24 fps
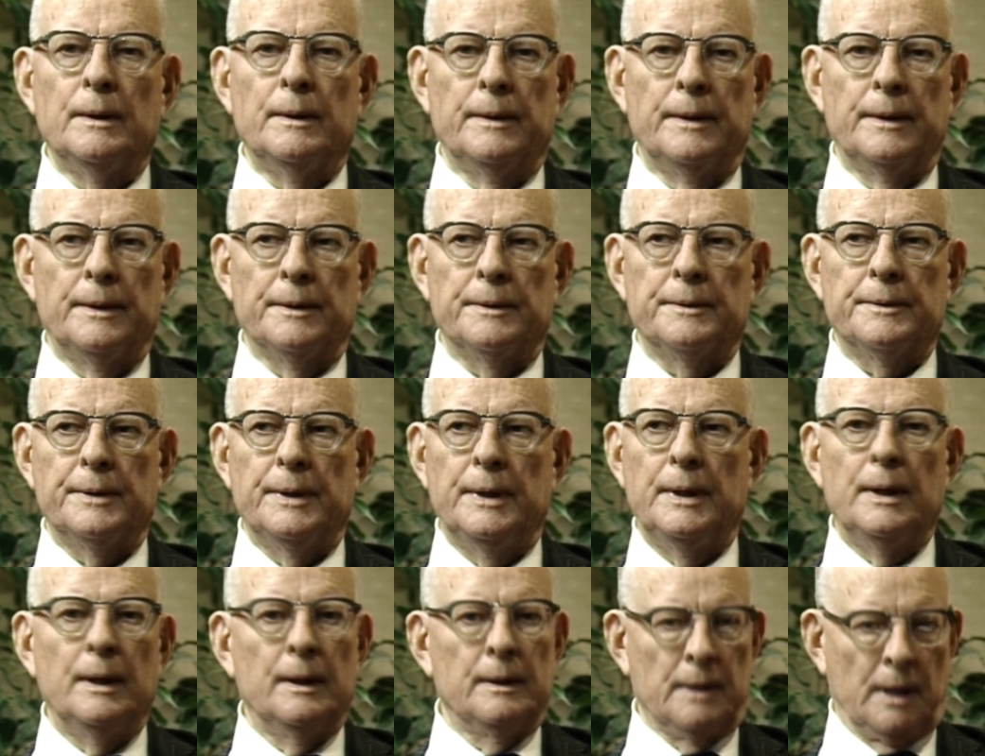There's
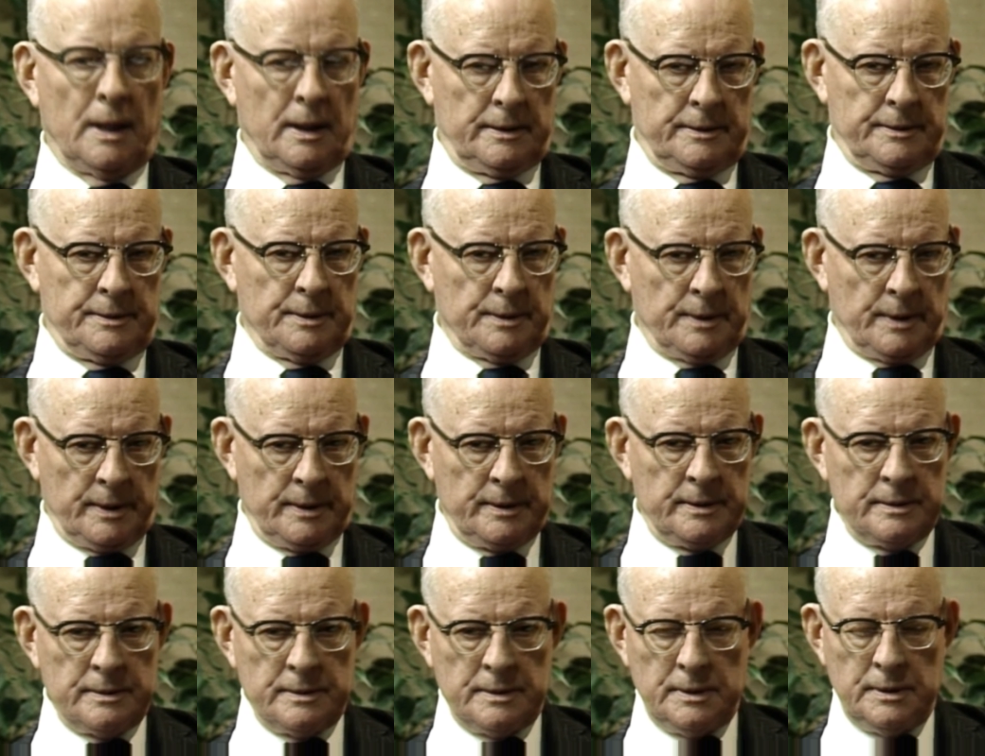a lot to
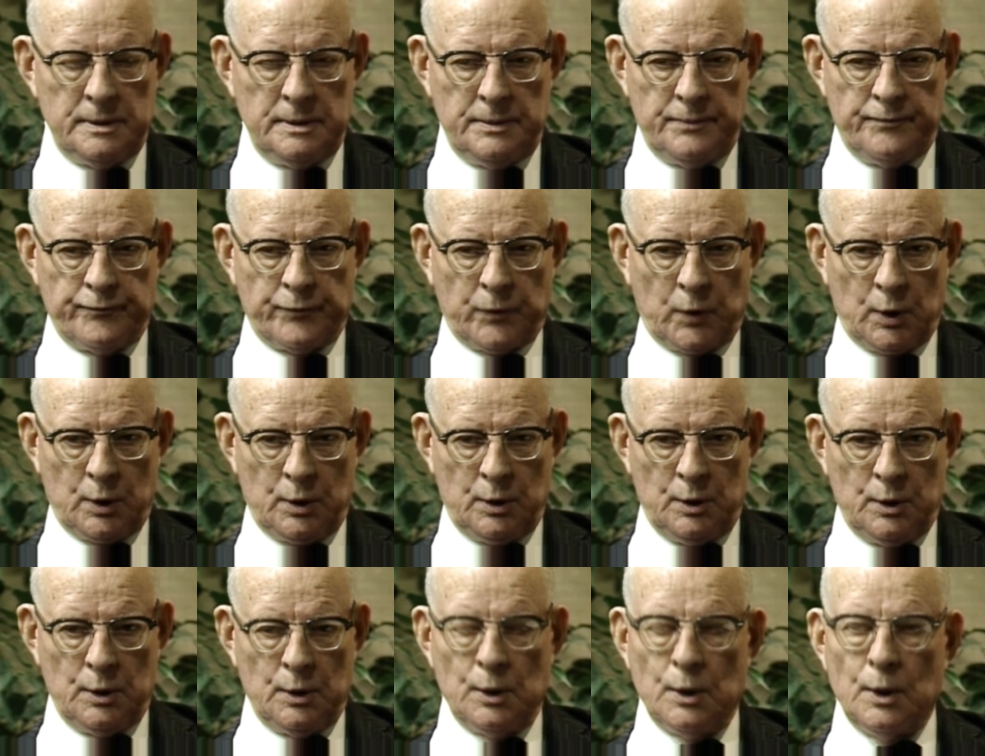learn.
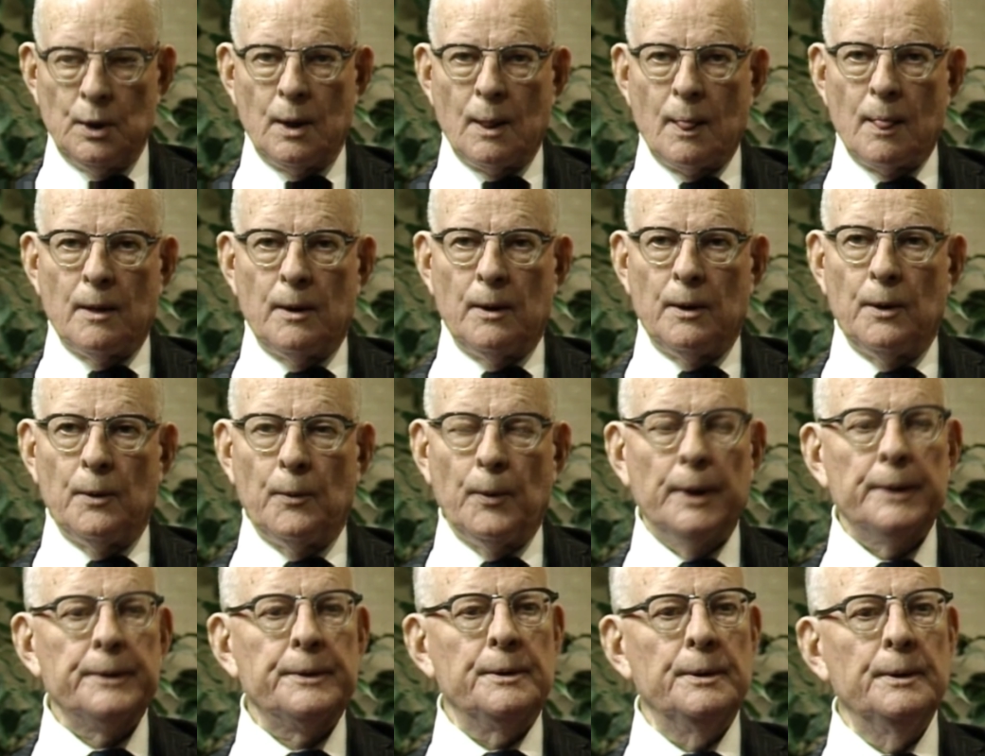
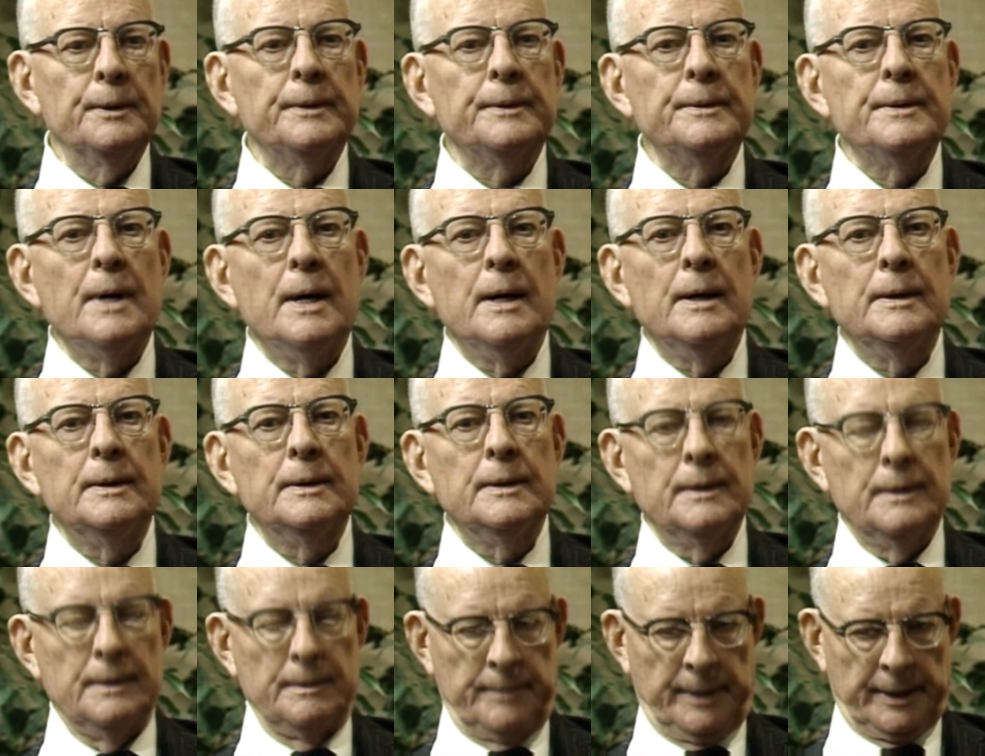One could
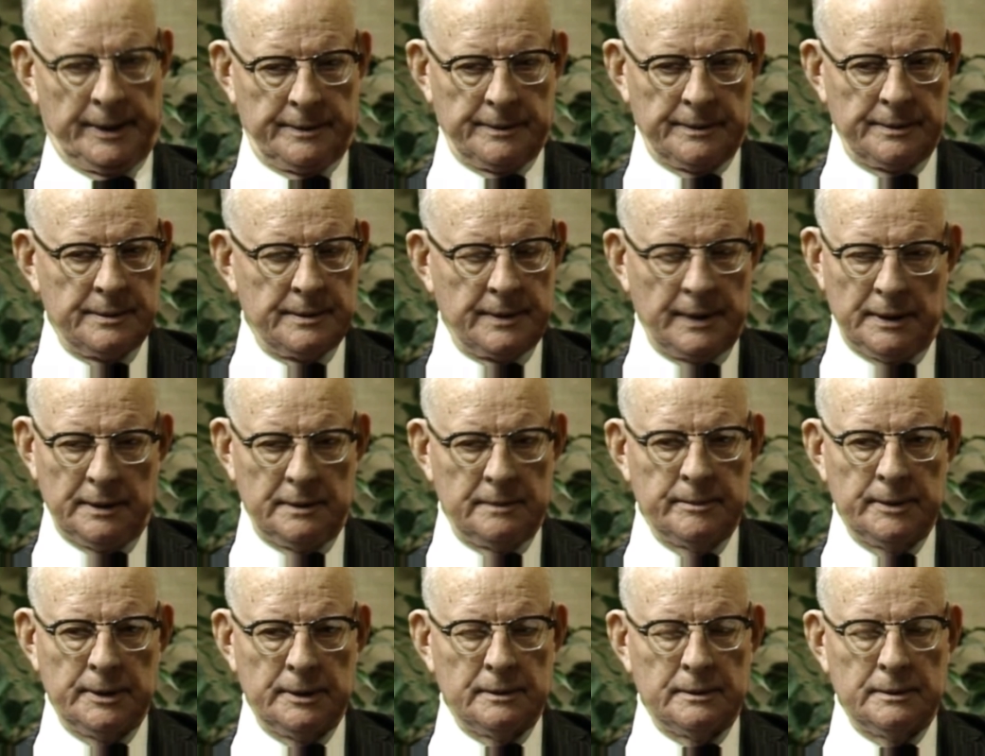make a
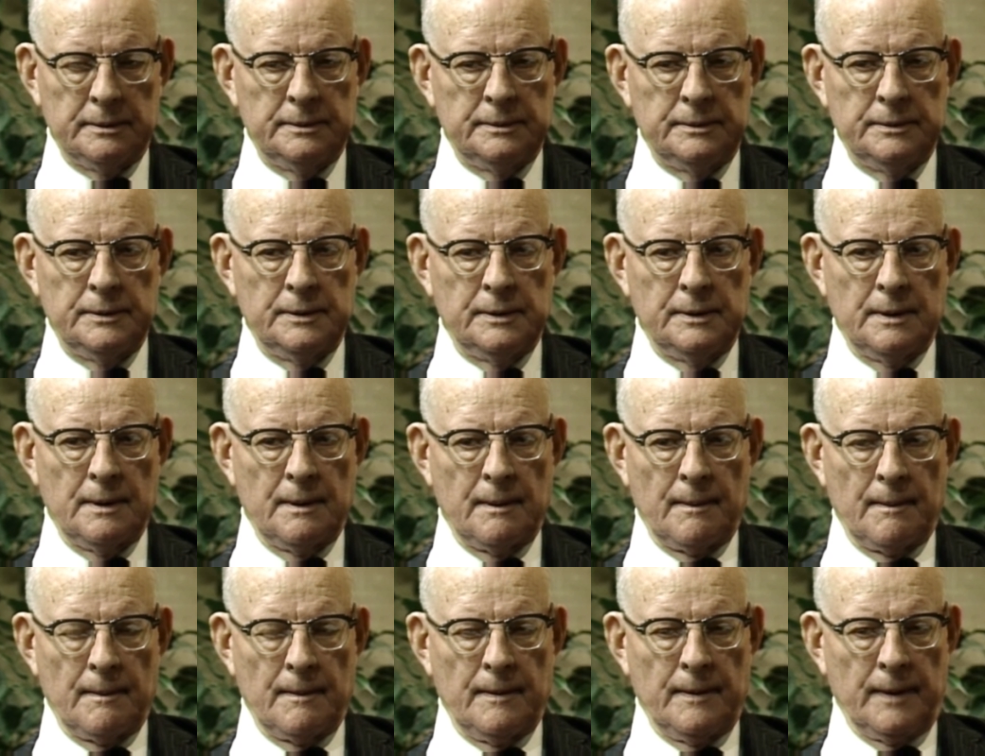statement.
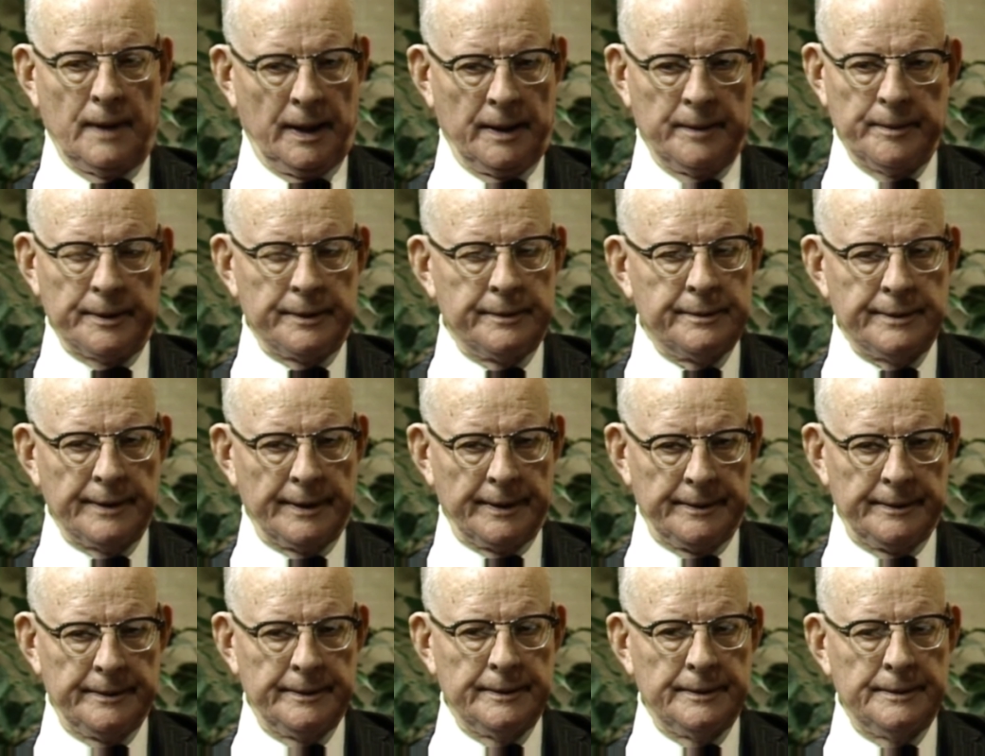I would
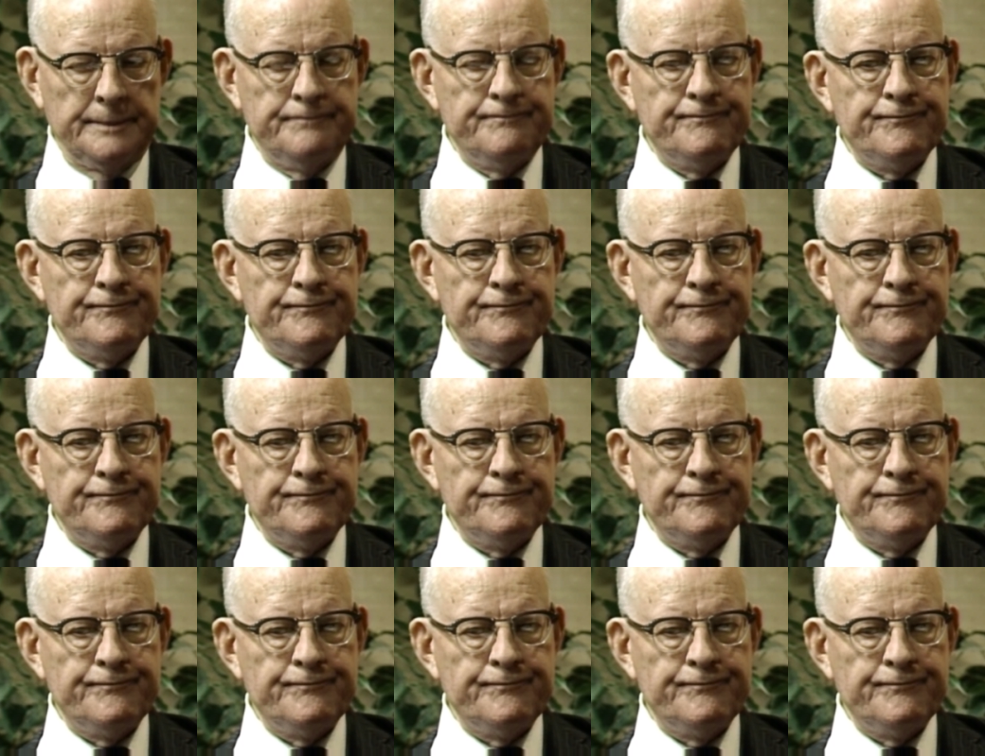sign it.